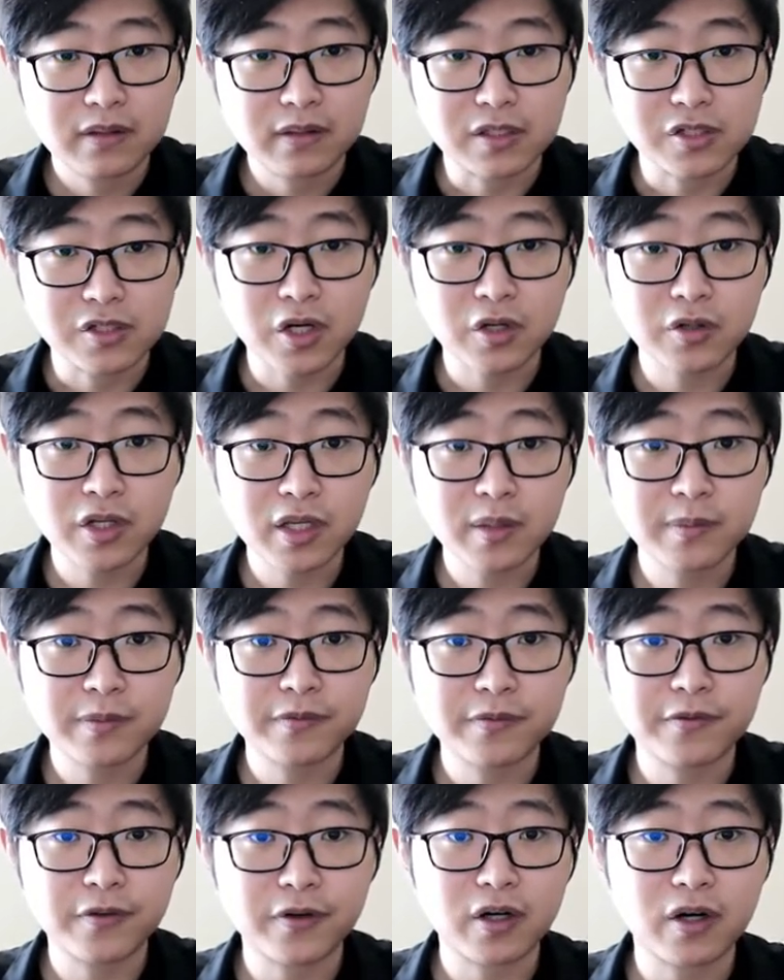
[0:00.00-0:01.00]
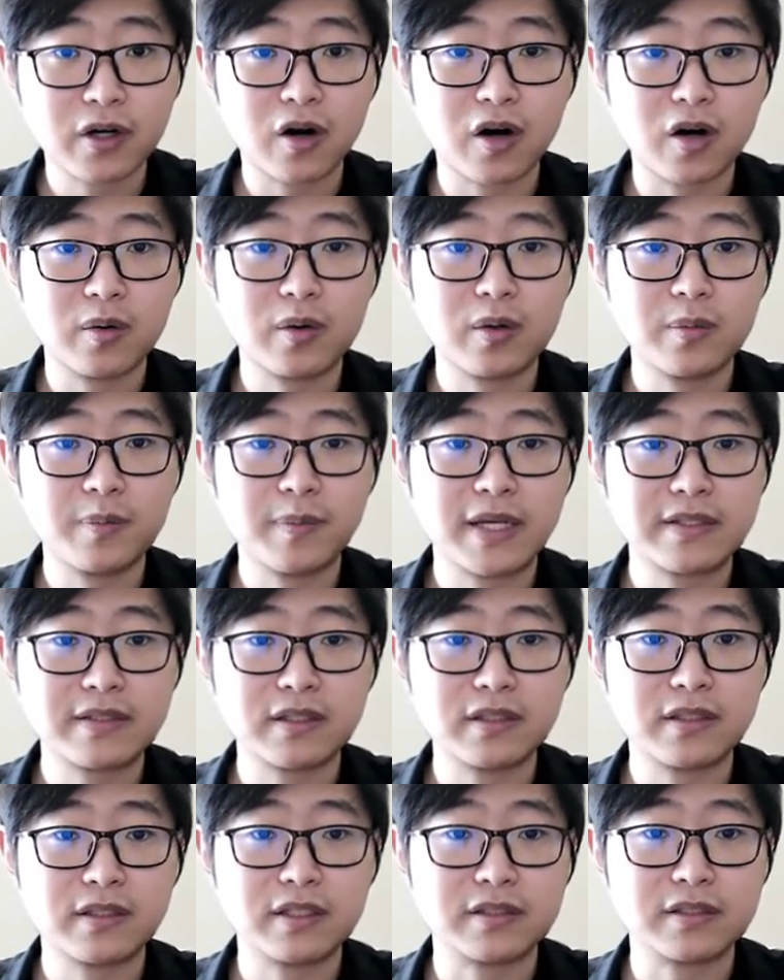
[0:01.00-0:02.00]
The short name for our
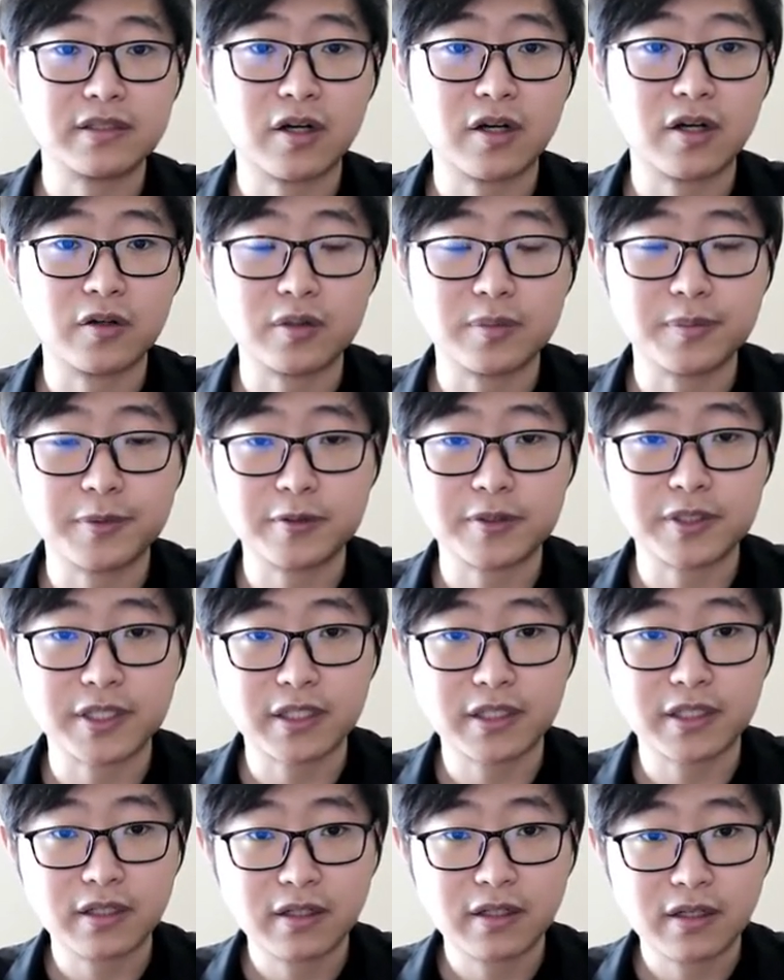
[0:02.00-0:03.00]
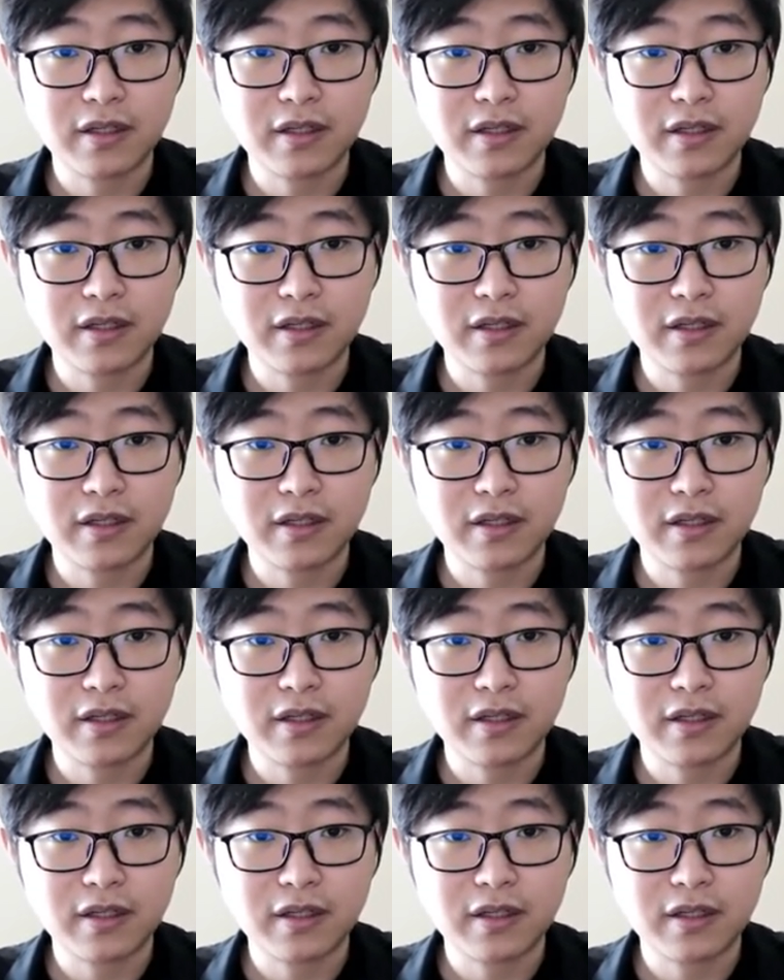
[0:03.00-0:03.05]
method is called music.